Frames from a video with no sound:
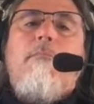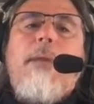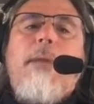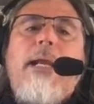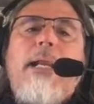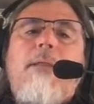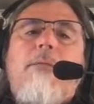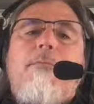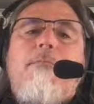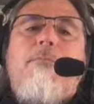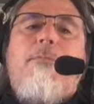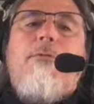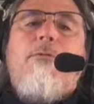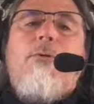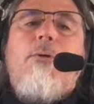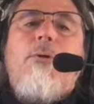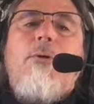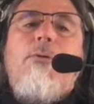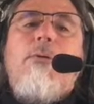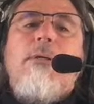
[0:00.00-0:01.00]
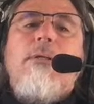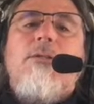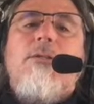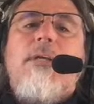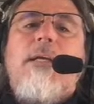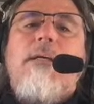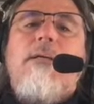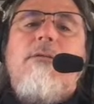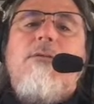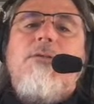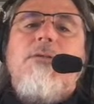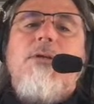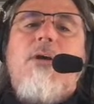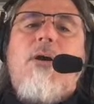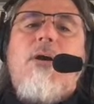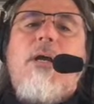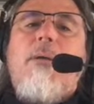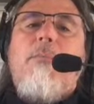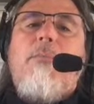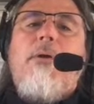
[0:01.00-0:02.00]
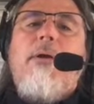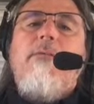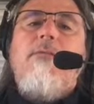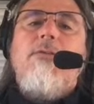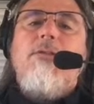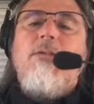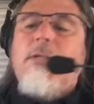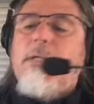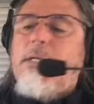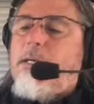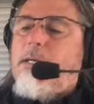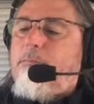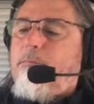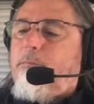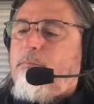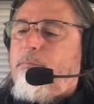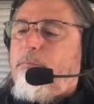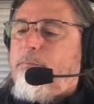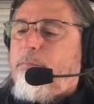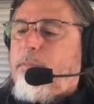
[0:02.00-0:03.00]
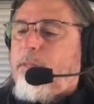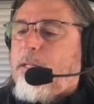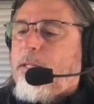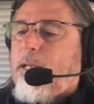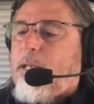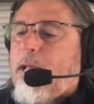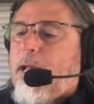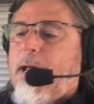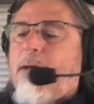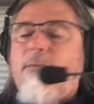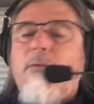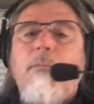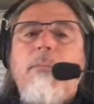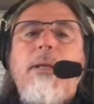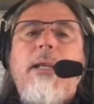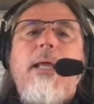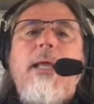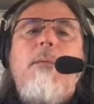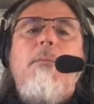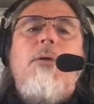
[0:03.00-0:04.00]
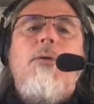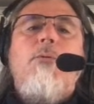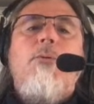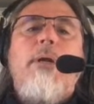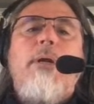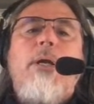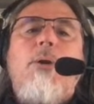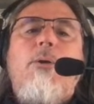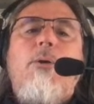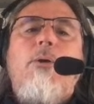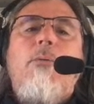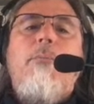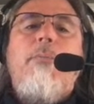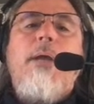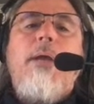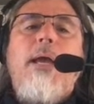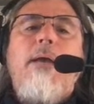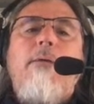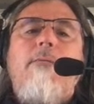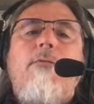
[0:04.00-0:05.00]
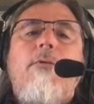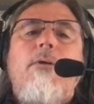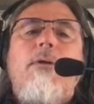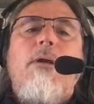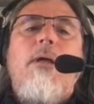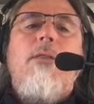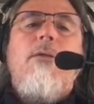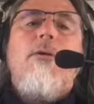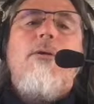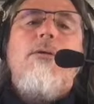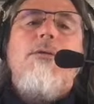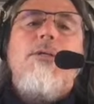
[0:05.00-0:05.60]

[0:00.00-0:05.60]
Made it through this sales target previously. Haven't been able to regroup yet for another